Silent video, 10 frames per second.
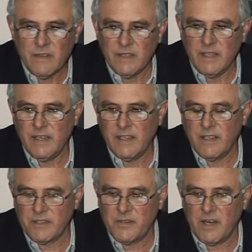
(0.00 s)
the
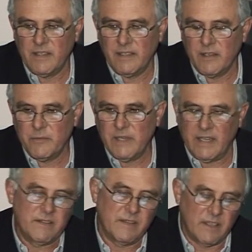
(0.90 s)
Australian government
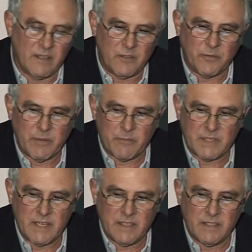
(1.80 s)
and to their local
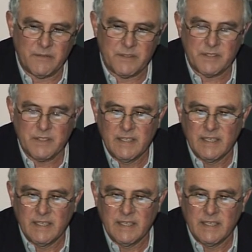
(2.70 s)
representatives,